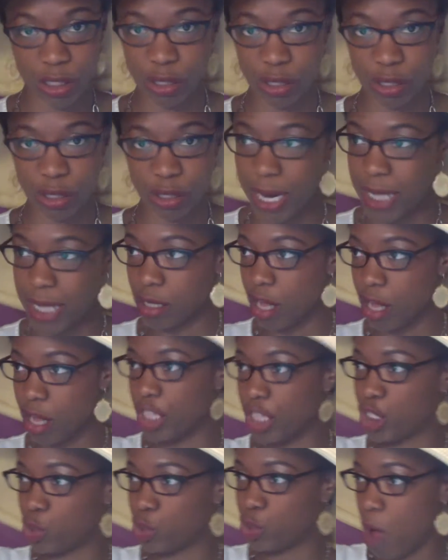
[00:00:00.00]
So when I saw
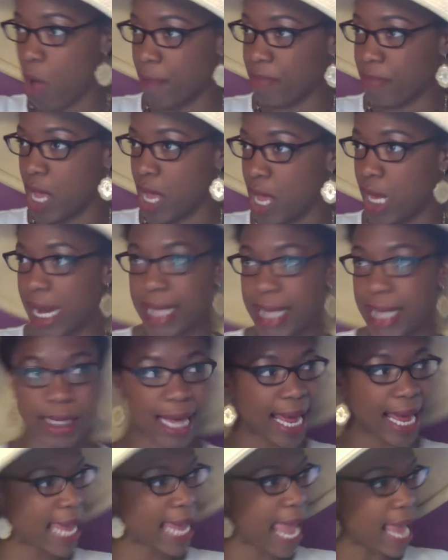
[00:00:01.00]
this swamp thing and they
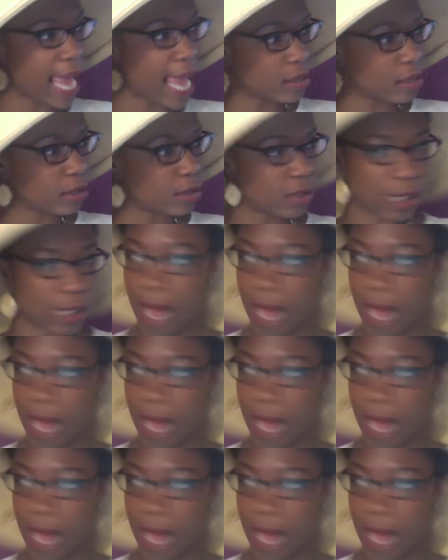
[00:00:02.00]
said gators, I